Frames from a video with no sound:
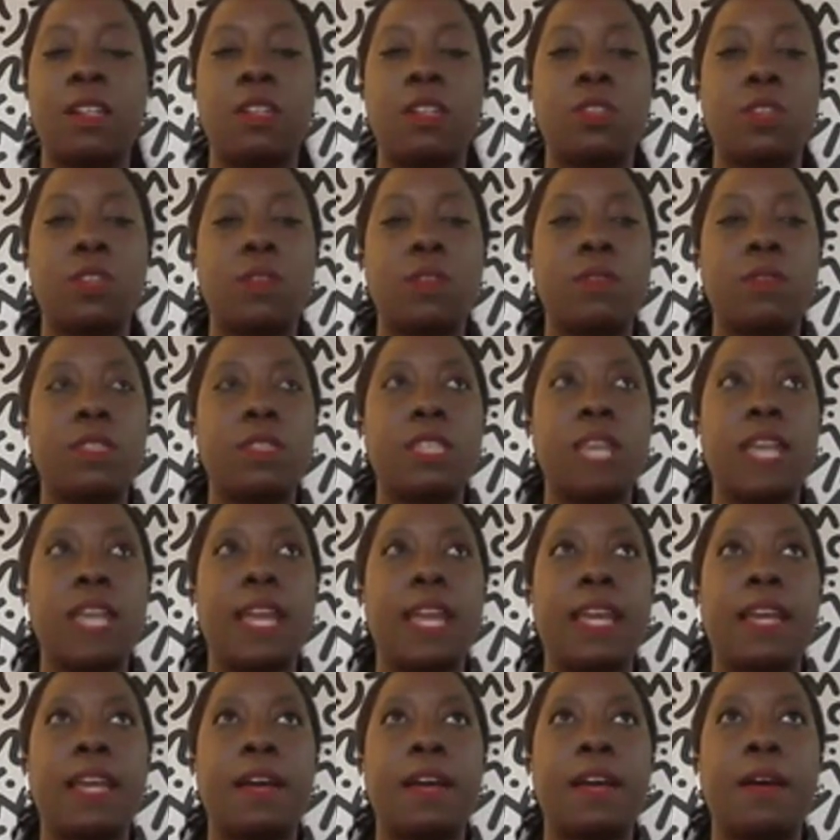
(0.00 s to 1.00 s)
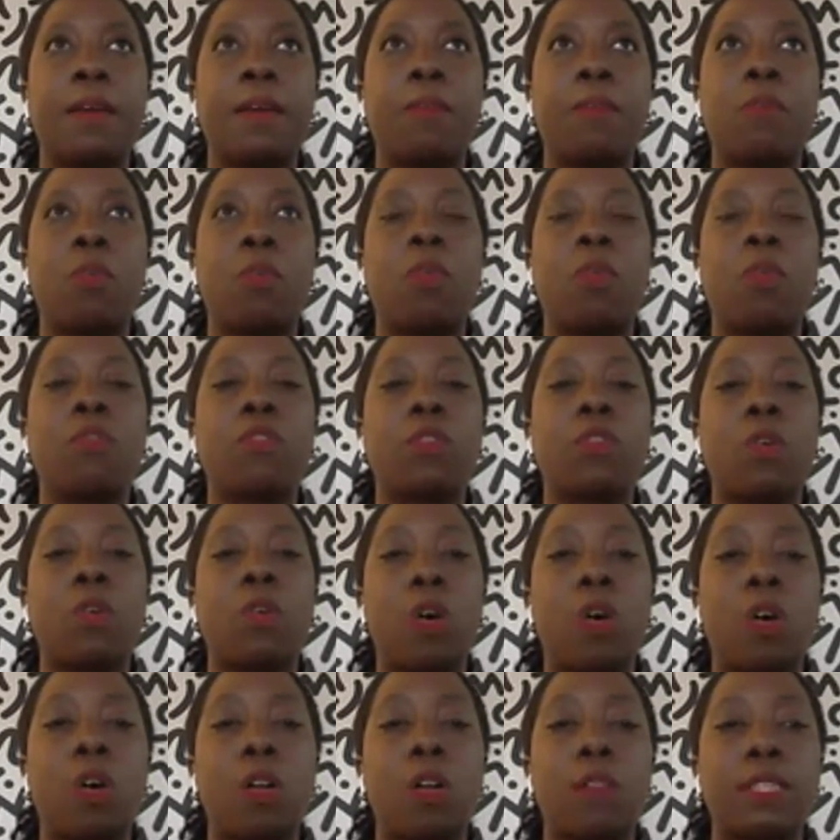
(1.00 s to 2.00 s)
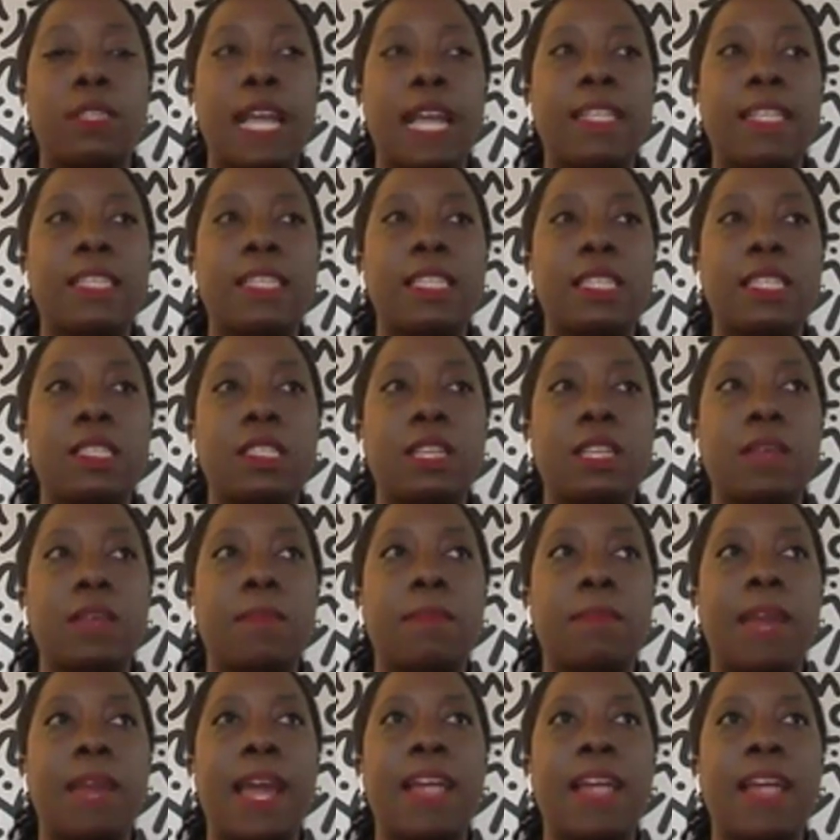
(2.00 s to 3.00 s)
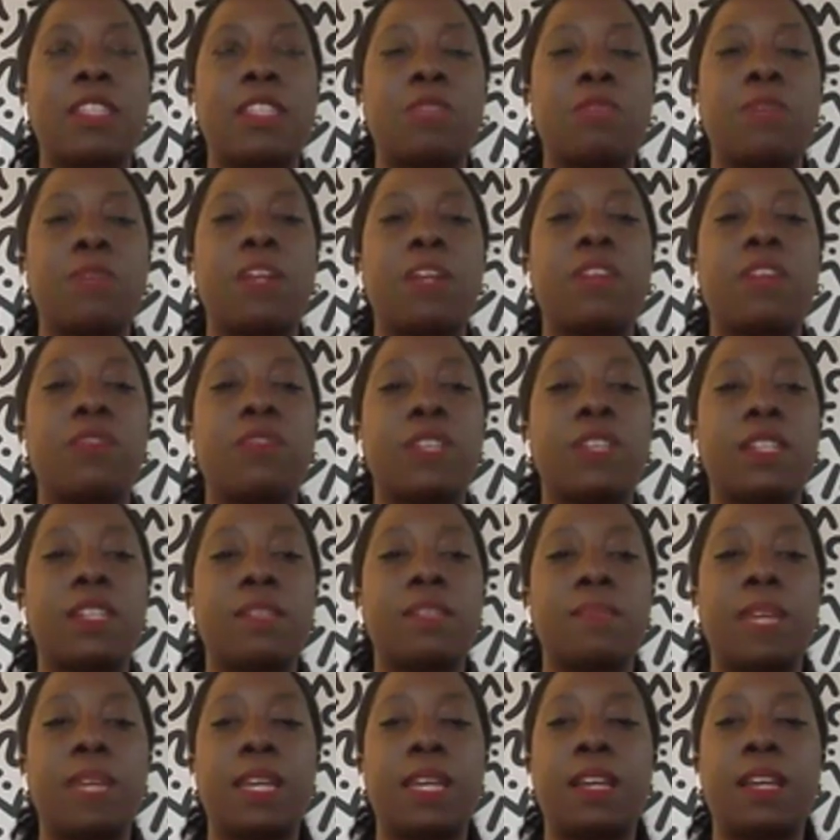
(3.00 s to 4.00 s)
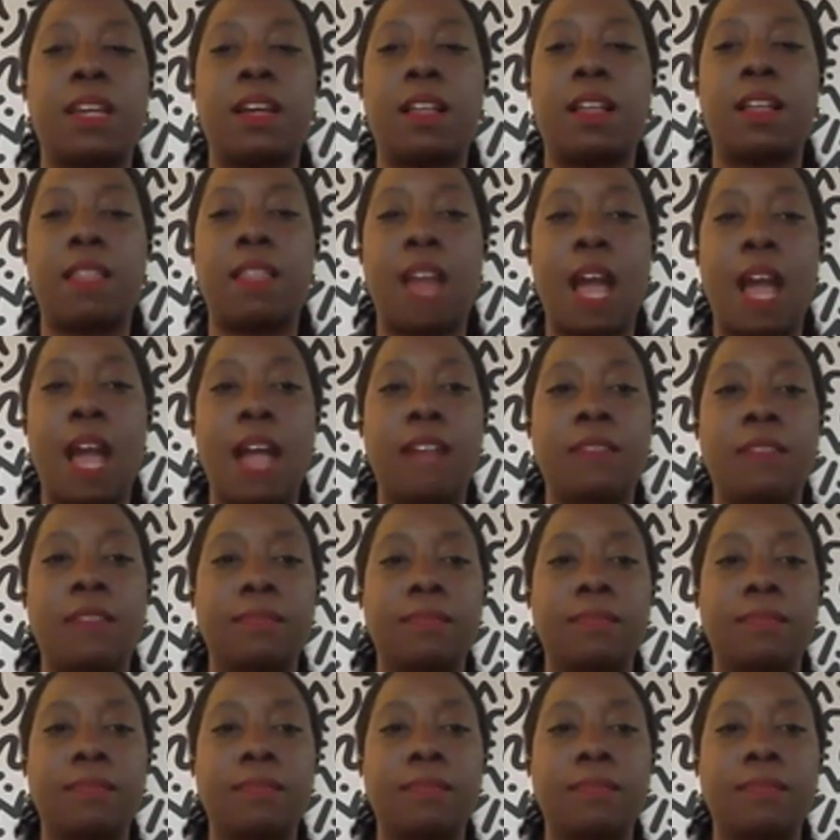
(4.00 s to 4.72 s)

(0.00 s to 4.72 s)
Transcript: So I would say overall, that system has benefited me a lot.